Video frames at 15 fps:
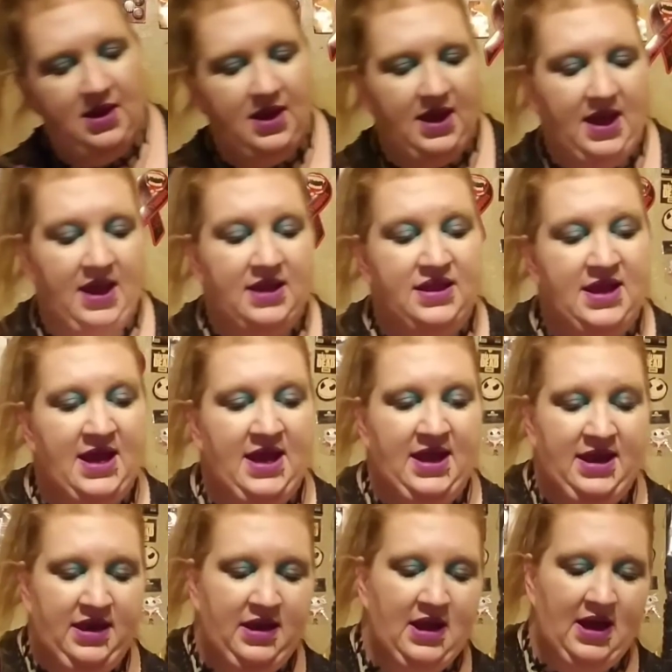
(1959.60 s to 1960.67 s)
And
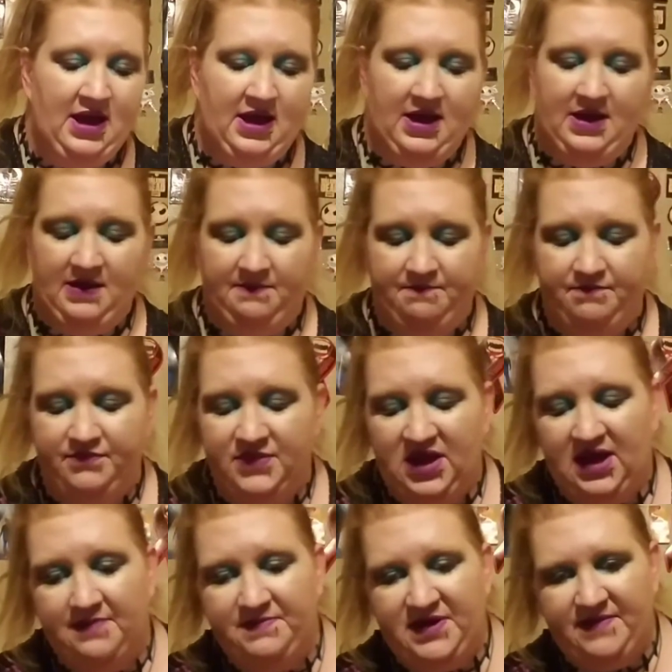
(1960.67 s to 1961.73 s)
then um,
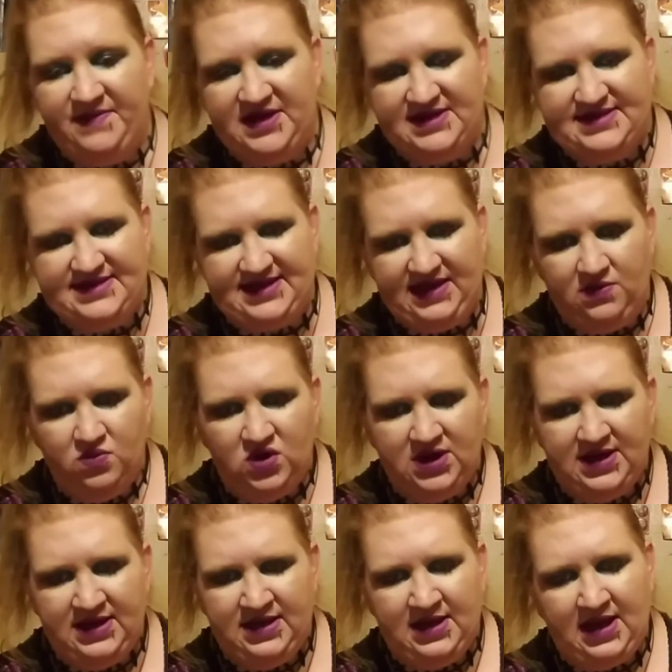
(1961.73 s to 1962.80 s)
a BBC
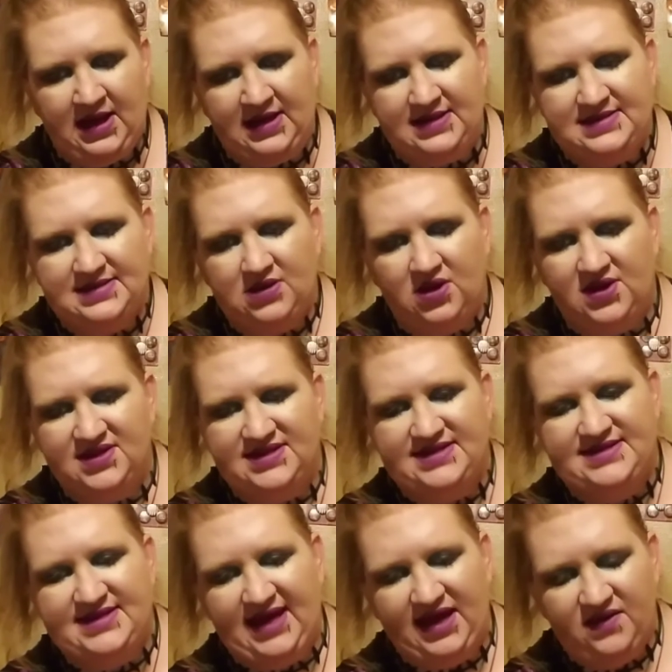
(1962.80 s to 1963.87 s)
one, uh, it's called
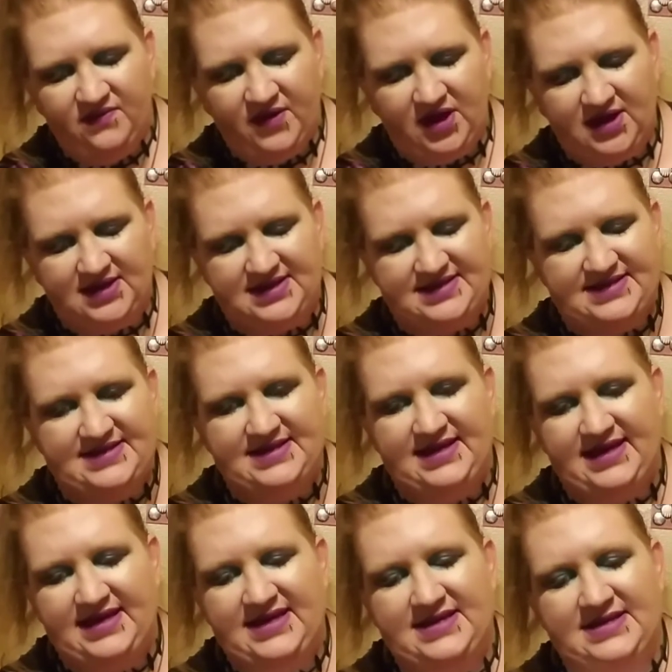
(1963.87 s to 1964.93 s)
Save Our
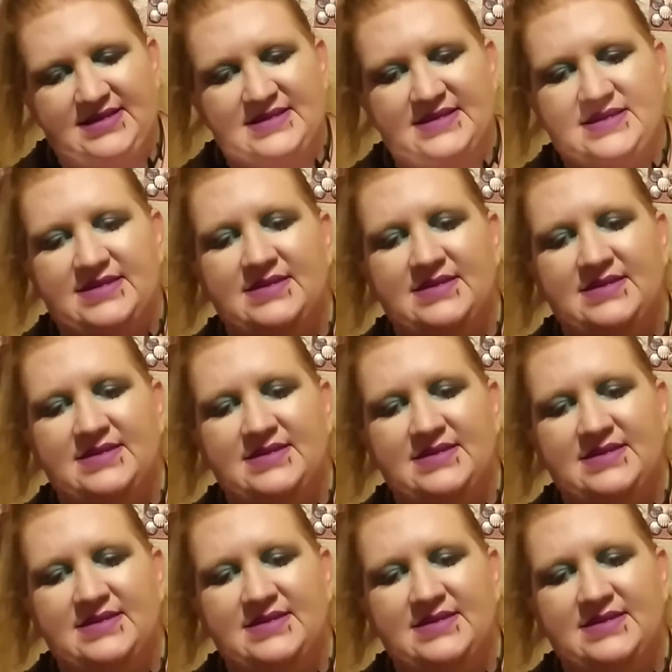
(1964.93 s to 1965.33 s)
Skins.